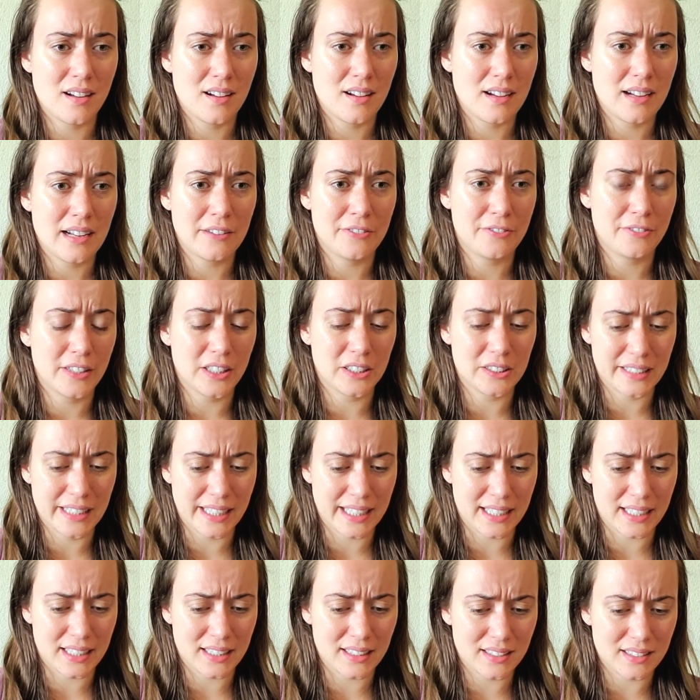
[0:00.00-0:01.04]
I felt
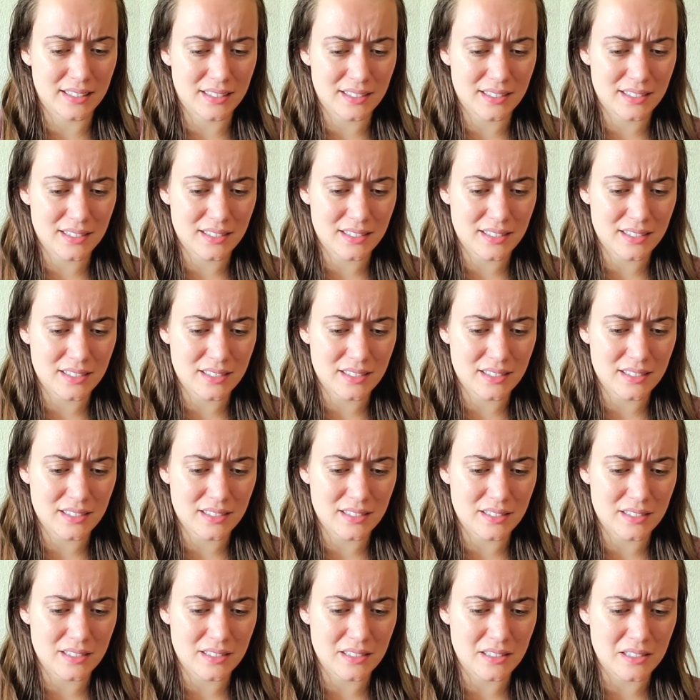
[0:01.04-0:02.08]
like,
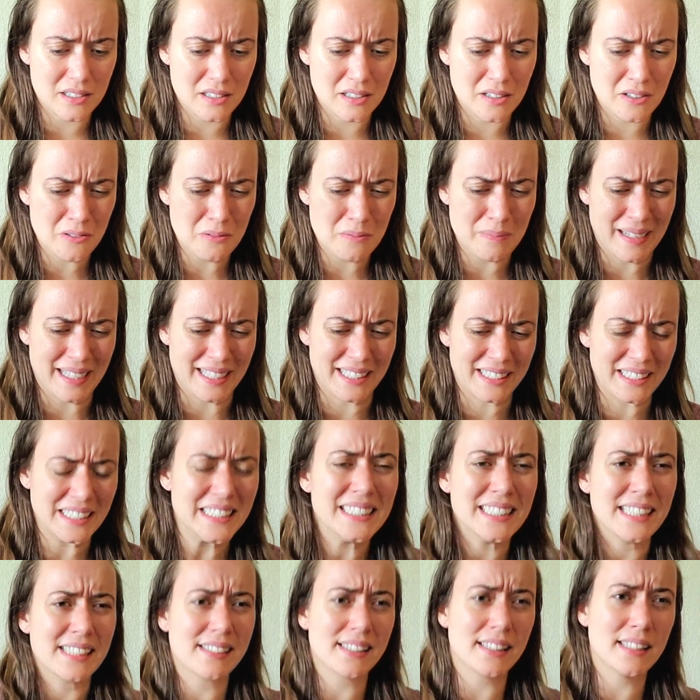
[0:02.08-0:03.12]
oh my
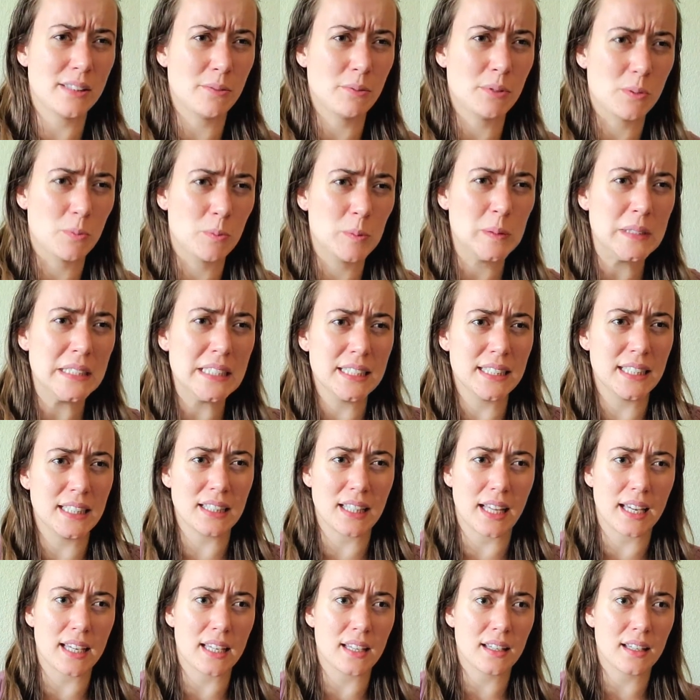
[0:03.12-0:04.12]
goodness, because it was really like